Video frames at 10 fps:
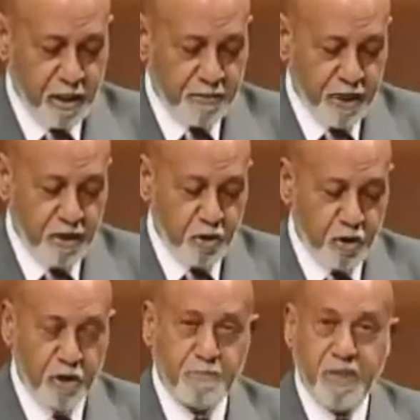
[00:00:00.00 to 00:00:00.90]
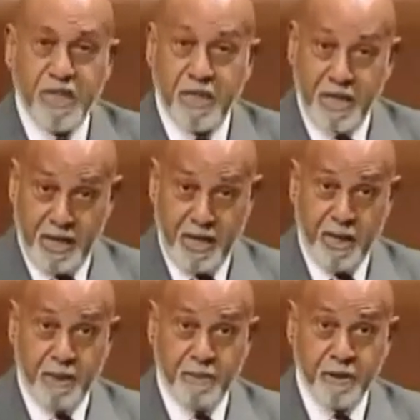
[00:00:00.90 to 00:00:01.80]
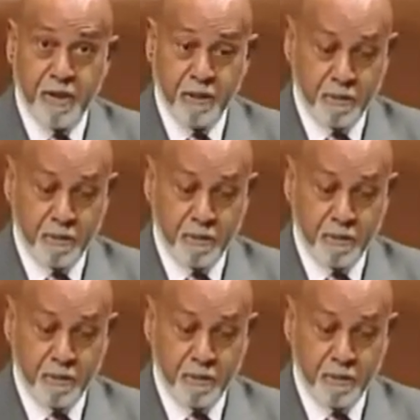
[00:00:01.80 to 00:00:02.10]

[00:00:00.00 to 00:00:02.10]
that could be gamed